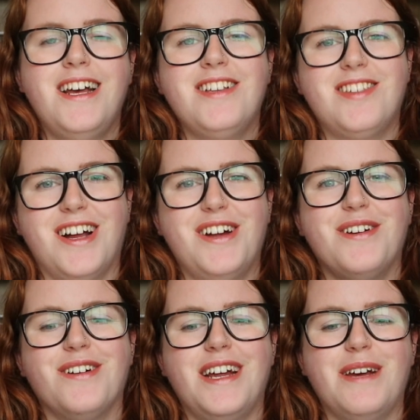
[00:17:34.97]

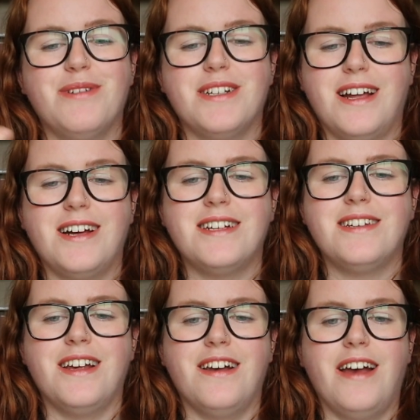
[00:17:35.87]
so it was nice
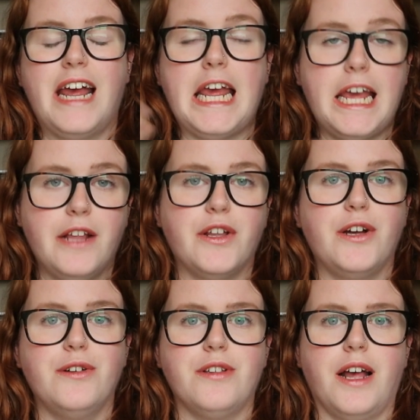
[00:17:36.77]
to hear
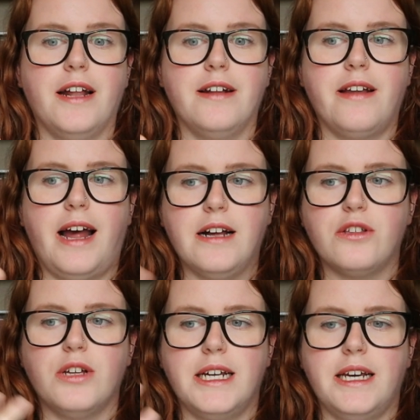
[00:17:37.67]
those and
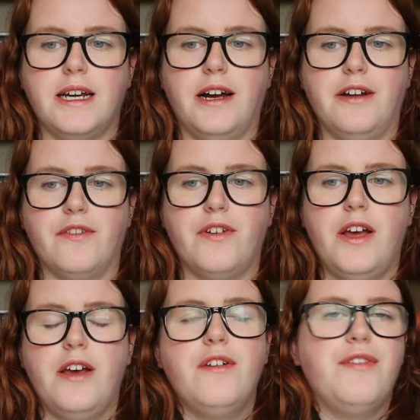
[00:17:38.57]
actually kind of
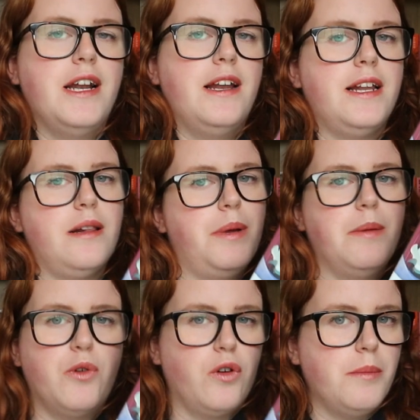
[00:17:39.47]
feel a little bit
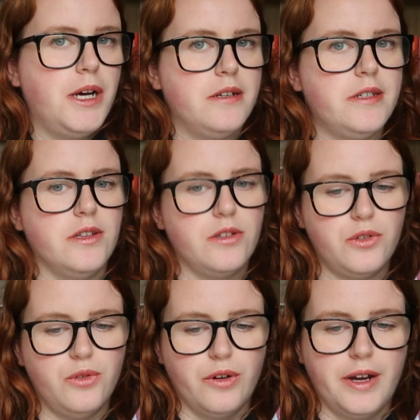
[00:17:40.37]
more immersed in the
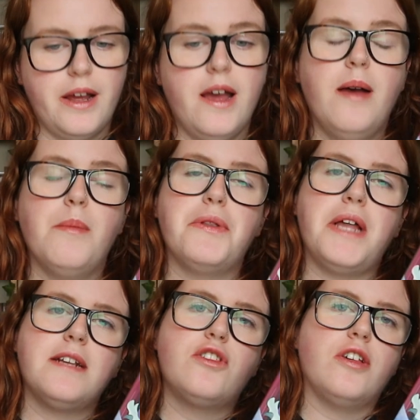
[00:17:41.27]
story. But
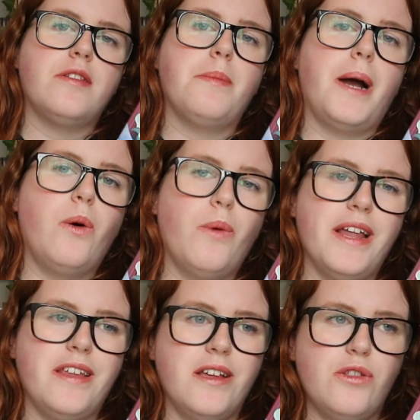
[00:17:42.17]
that's just about where
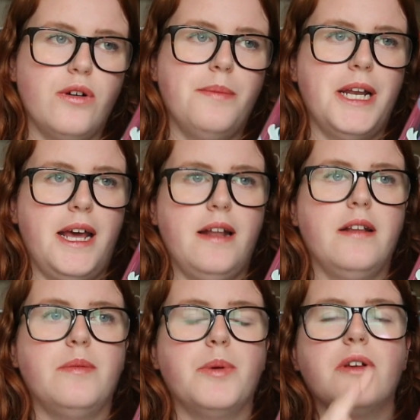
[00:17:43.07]
the enjoyment
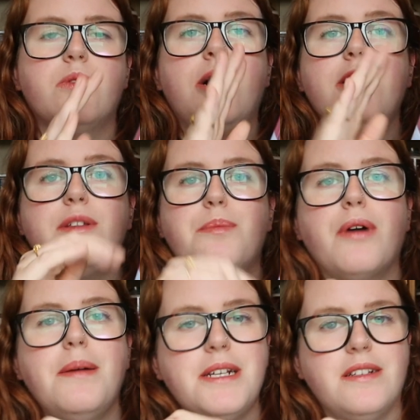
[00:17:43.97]
ends, because while the
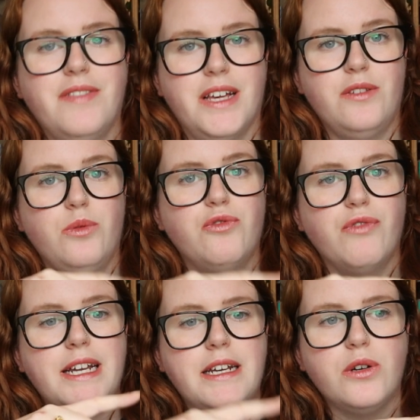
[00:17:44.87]
premise of this was
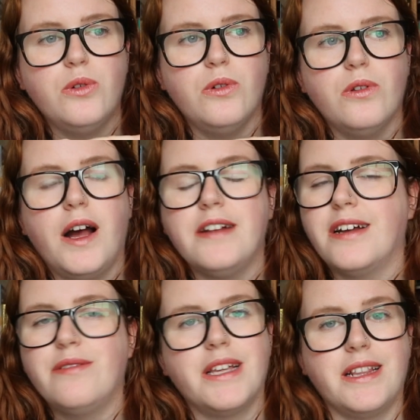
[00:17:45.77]
really cool, I
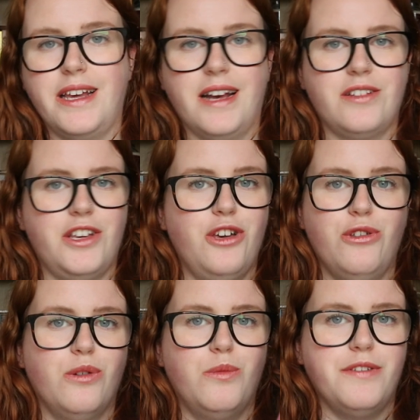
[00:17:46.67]
don't think the
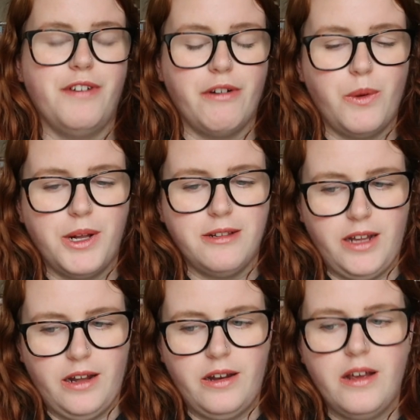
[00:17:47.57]
execution was very well
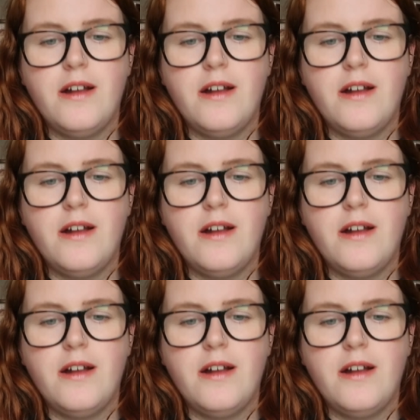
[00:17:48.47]
done.